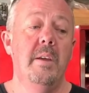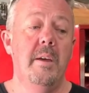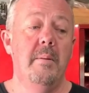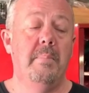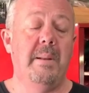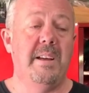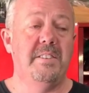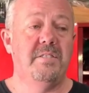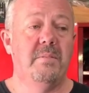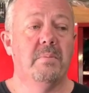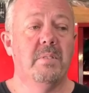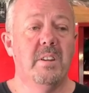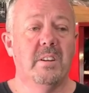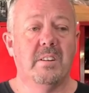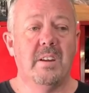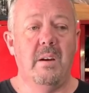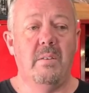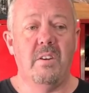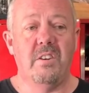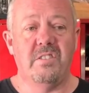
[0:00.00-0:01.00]
Plus, I'm going
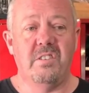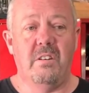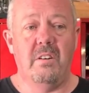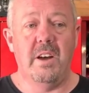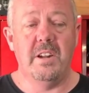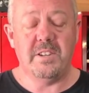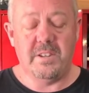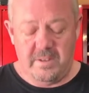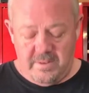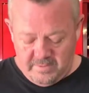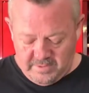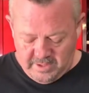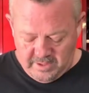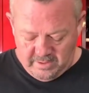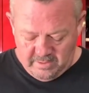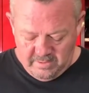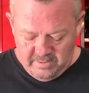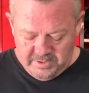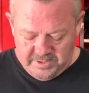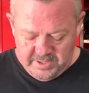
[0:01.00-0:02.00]
to go on a diet. I've got
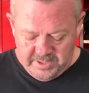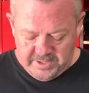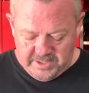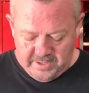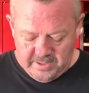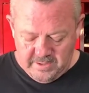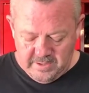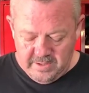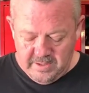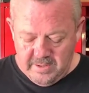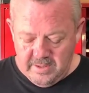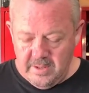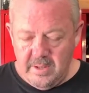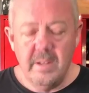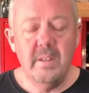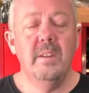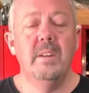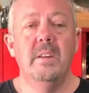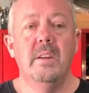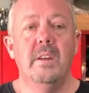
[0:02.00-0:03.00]
to lose
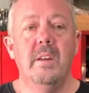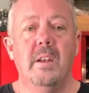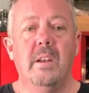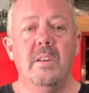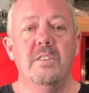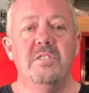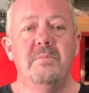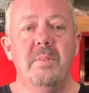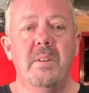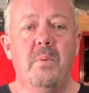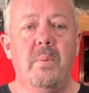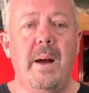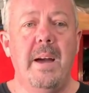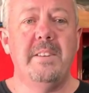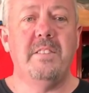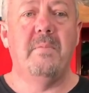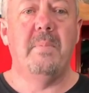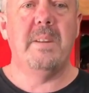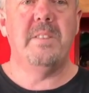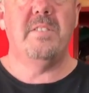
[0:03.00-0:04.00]
a bit of
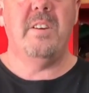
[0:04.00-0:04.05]
weight, I've been